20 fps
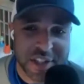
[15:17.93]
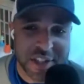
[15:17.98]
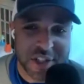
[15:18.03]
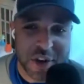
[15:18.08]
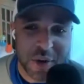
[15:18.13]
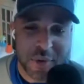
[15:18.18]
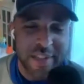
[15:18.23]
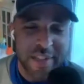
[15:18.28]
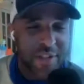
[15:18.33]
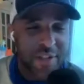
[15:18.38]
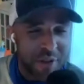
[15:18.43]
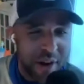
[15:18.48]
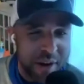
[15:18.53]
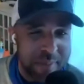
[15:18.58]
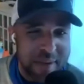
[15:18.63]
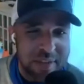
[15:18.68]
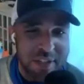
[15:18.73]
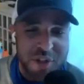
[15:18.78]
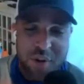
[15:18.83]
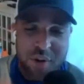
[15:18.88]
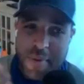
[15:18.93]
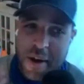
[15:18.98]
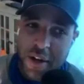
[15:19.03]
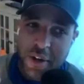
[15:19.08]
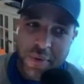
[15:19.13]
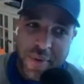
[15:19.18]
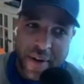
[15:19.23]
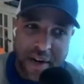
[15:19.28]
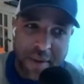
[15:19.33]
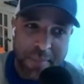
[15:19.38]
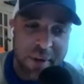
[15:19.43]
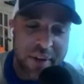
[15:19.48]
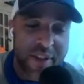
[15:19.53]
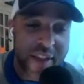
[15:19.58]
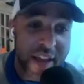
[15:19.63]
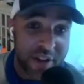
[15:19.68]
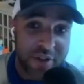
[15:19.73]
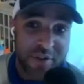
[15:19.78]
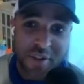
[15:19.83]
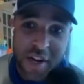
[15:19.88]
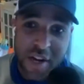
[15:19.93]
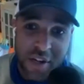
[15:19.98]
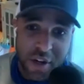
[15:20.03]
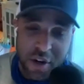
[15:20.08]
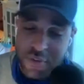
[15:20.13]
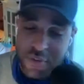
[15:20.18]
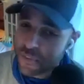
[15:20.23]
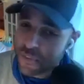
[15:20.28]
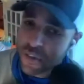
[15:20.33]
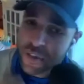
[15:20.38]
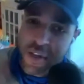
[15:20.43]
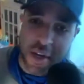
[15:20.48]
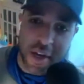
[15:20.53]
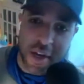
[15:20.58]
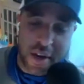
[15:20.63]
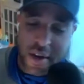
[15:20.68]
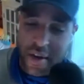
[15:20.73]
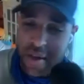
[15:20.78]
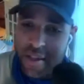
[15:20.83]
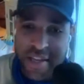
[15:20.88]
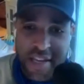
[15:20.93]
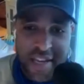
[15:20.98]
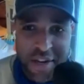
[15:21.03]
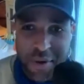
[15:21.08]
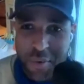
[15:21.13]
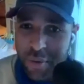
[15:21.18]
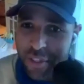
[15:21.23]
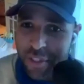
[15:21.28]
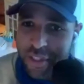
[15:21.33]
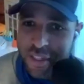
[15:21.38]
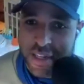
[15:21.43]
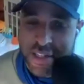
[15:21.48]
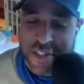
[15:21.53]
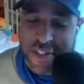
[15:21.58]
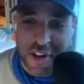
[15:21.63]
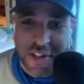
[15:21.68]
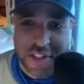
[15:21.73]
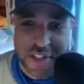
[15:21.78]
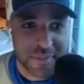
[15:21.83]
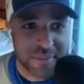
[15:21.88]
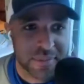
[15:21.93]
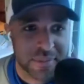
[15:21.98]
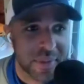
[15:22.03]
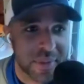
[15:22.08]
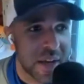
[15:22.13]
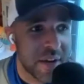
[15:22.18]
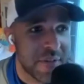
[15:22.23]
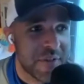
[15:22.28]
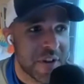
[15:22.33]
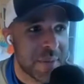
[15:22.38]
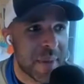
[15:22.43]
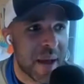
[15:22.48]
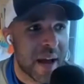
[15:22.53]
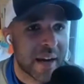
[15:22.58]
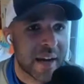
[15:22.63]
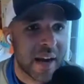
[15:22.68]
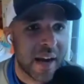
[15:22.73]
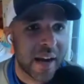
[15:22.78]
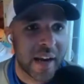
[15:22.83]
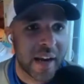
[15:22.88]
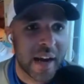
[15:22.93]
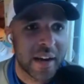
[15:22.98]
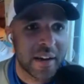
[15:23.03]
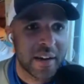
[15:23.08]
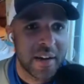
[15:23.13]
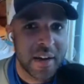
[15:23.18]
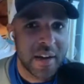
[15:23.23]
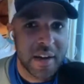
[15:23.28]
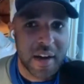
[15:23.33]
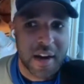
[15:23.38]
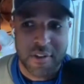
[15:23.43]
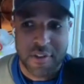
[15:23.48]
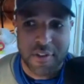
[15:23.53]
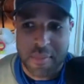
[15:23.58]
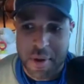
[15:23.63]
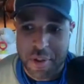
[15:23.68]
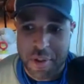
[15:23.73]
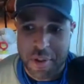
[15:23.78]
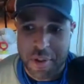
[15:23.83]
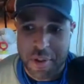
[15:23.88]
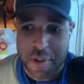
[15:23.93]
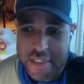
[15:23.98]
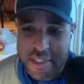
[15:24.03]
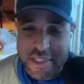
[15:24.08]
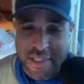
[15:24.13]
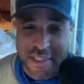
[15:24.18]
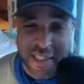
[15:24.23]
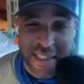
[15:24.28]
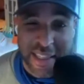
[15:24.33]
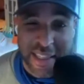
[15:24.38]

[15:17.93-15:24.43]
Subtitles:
So it's a direct message. I'm not going to read it, but thank you, Taco, for the equally as awesome feedback I got from other places.